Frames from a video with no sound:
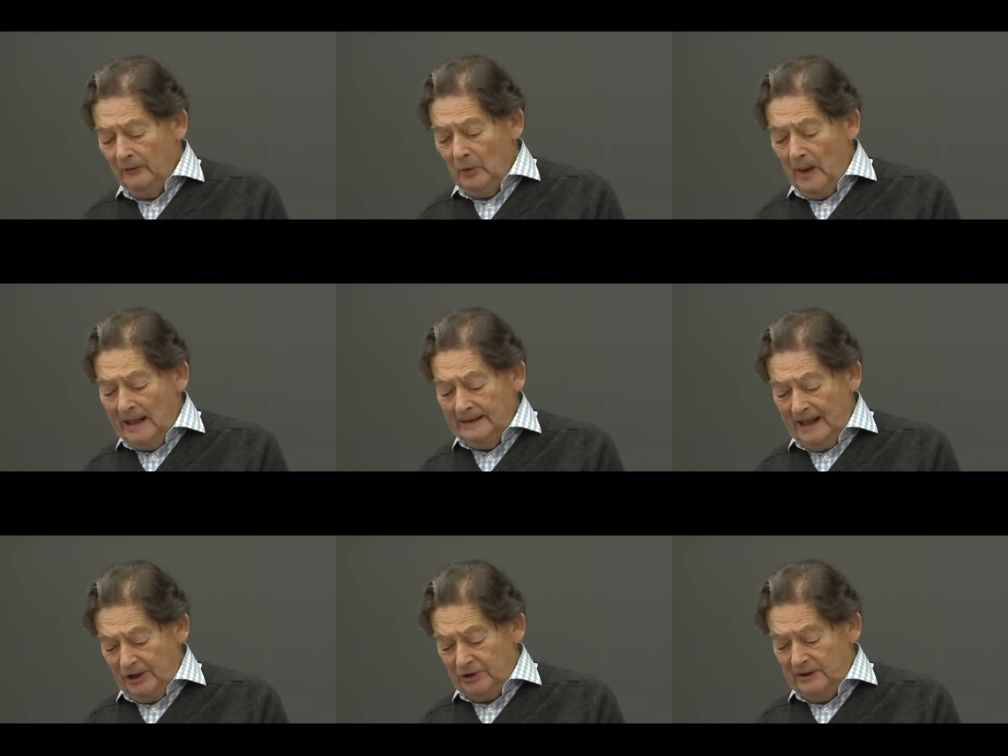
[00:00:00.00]
For while
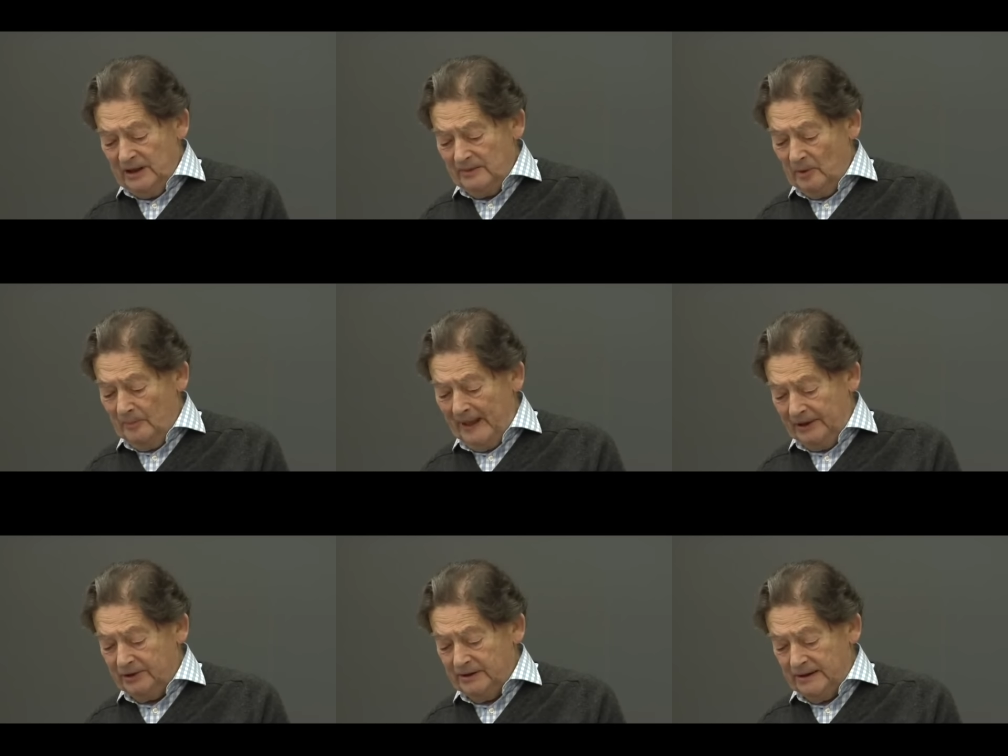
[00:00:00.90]
nationalism or
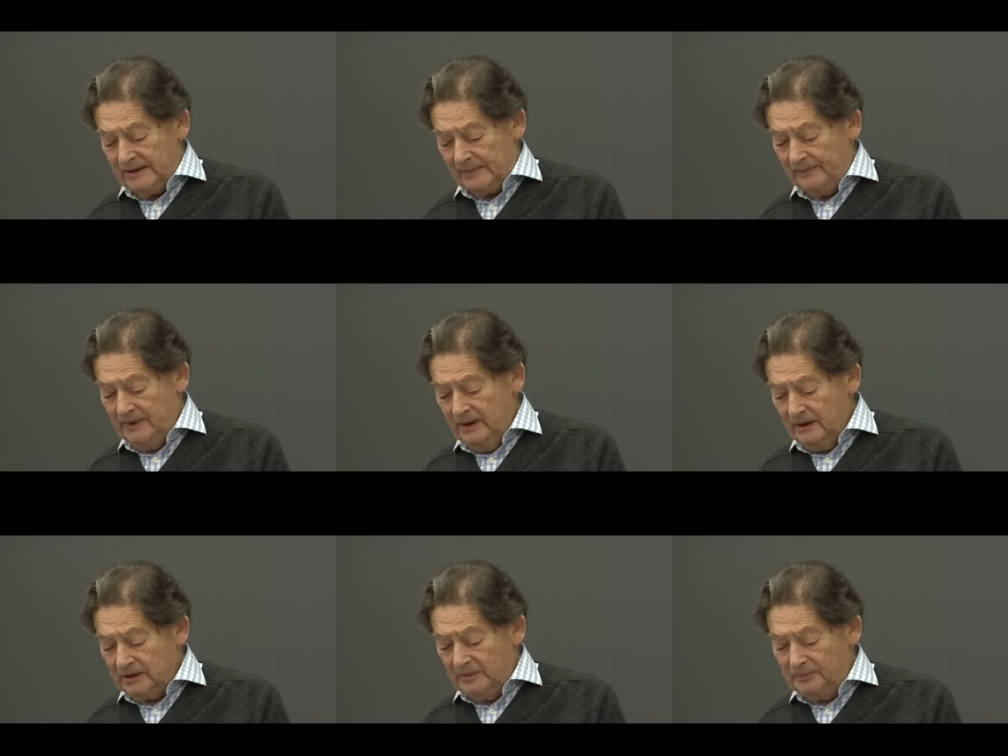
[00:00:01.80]
patriotism
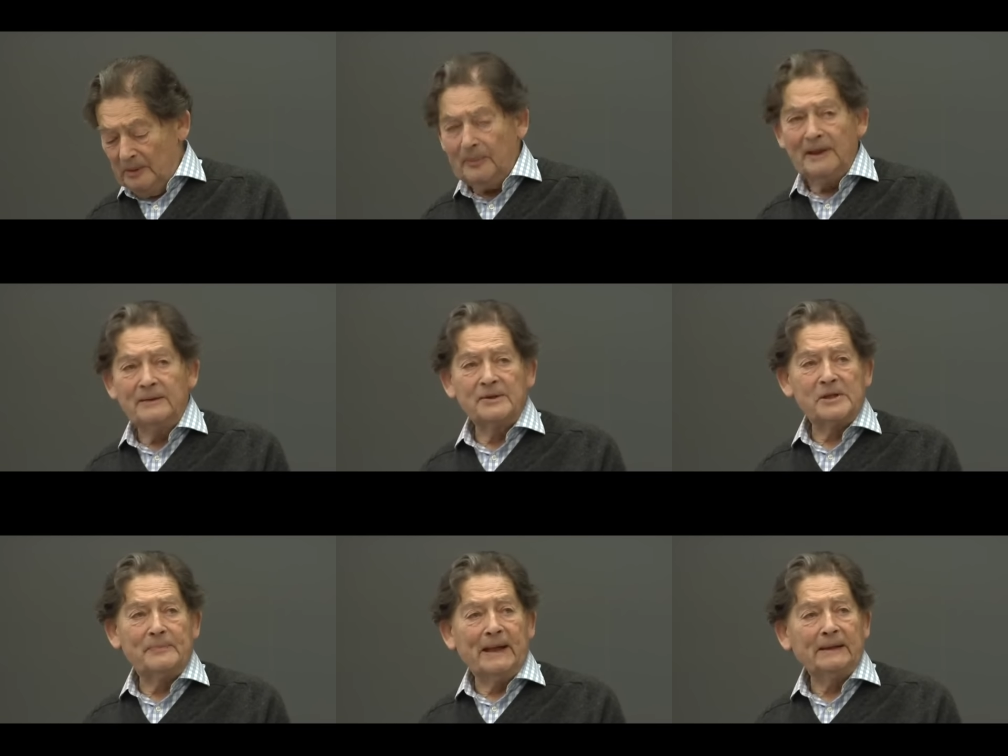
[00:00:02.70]
can properly
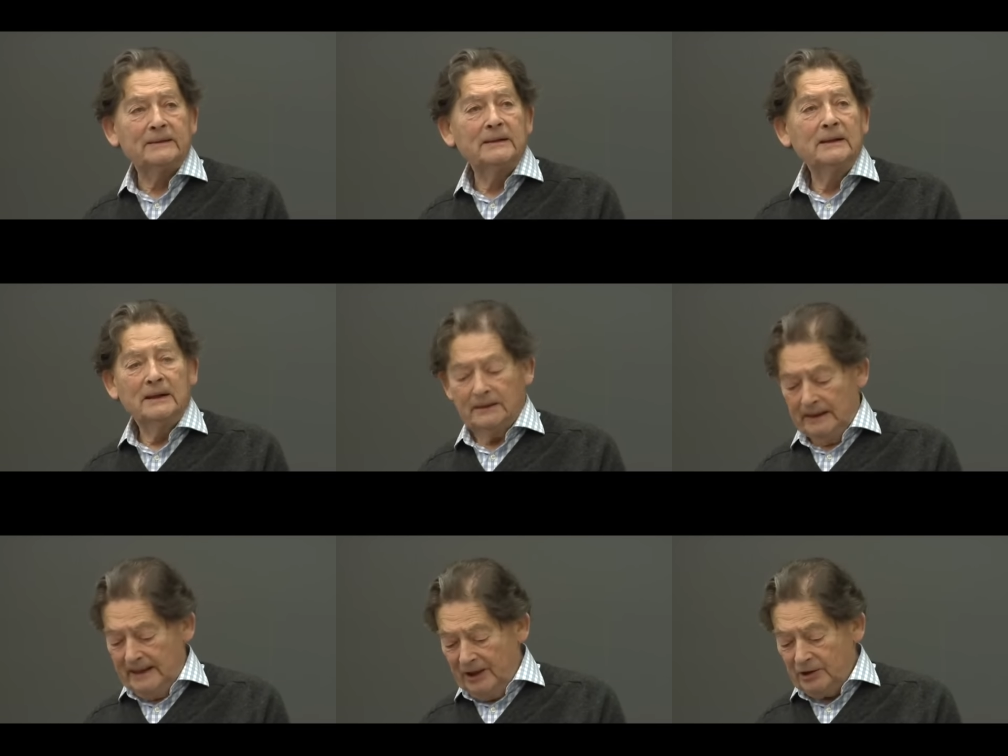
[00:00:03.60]
respect
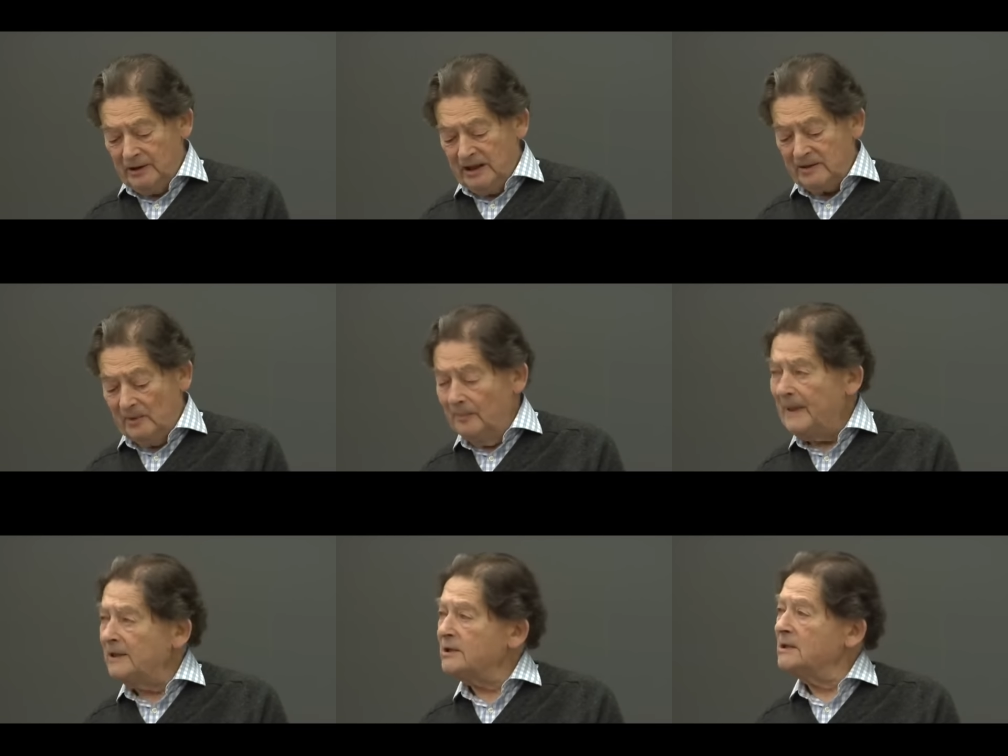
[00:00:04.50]
the nationalism or
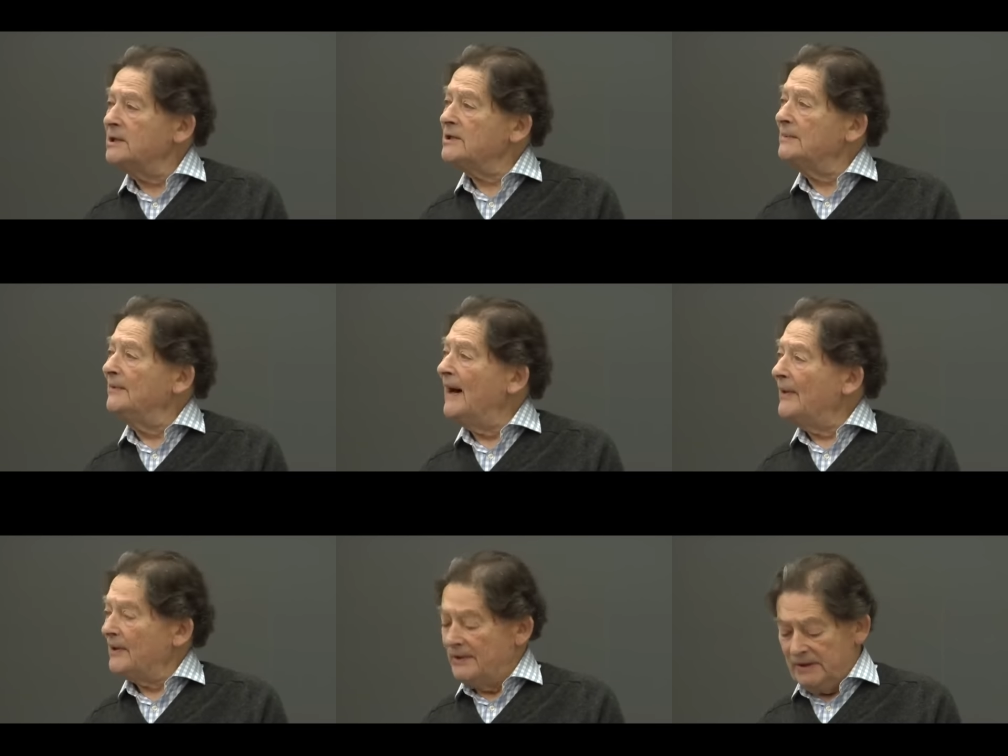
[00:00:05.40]
patriotism of
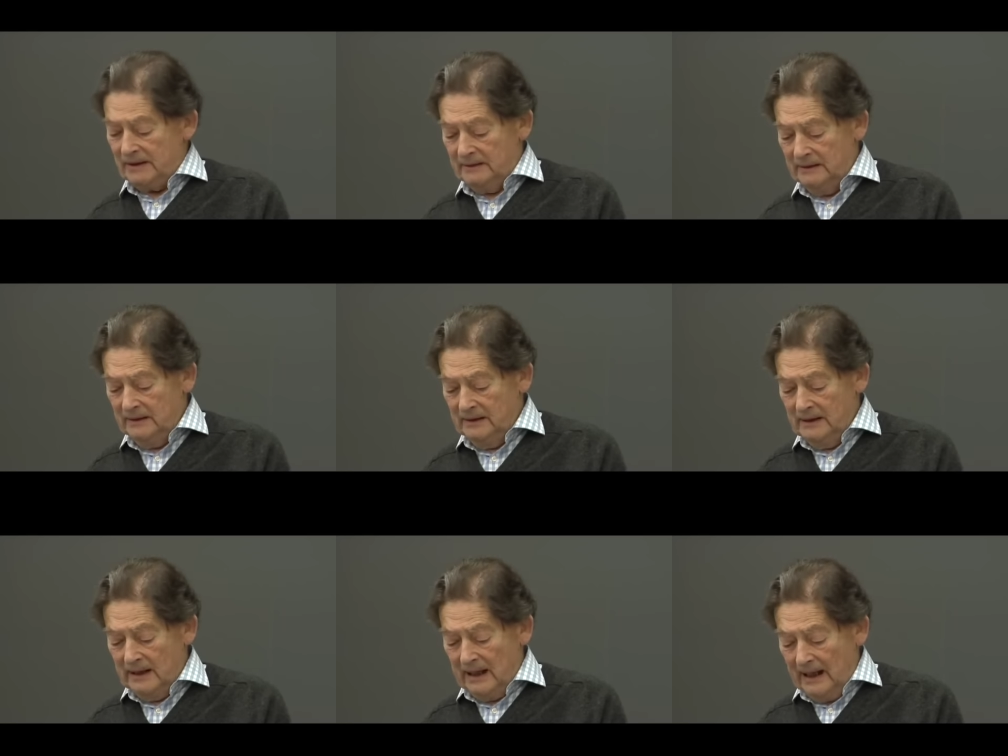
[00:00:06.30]
others,
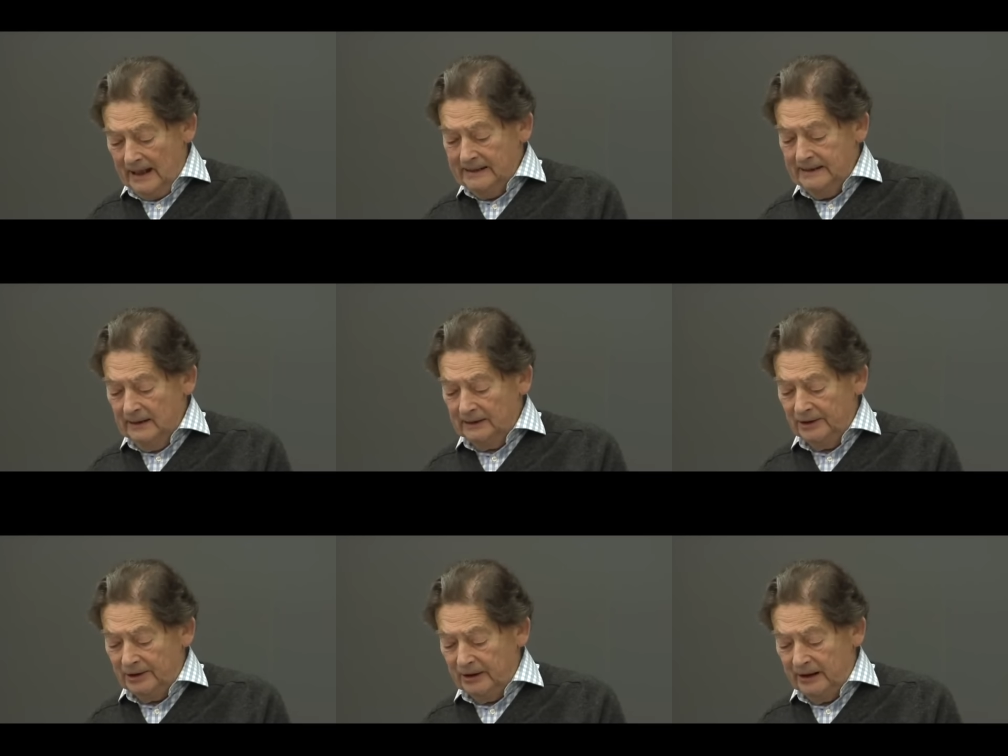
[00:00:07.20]

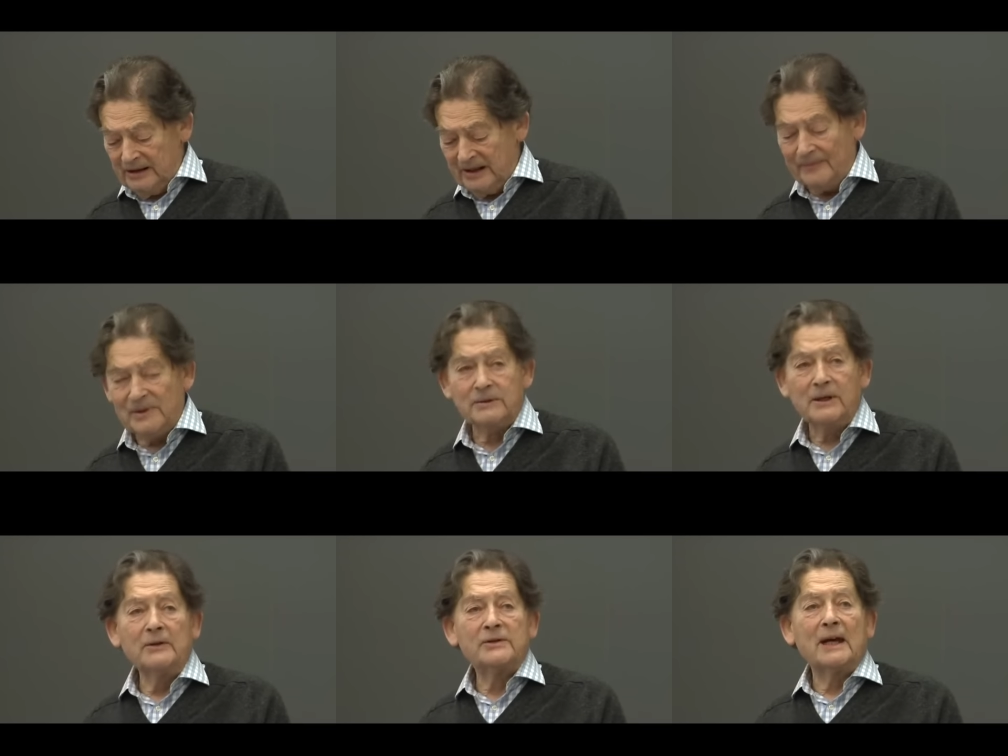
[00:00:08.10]
ideology accepts
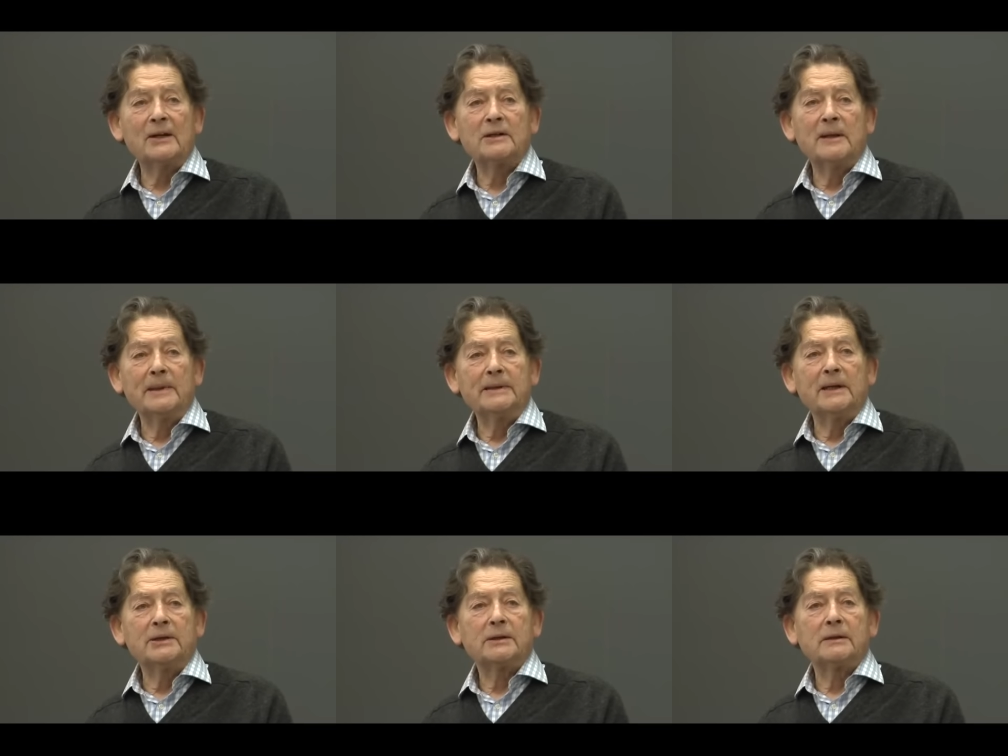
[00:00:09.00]
no such
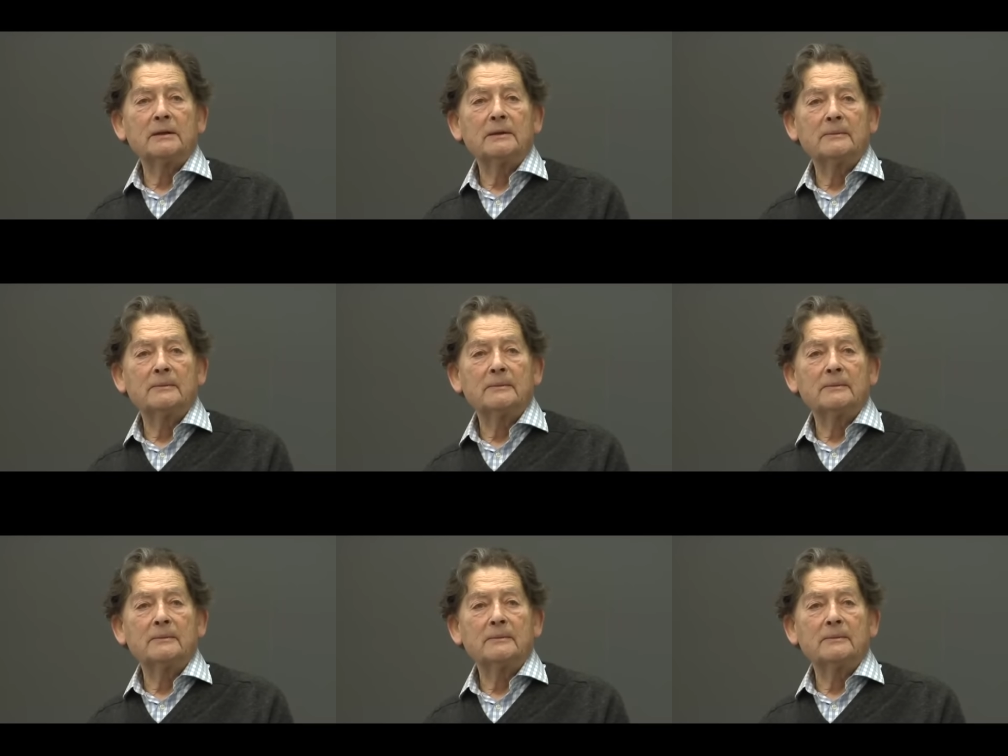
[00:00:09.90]
limitation.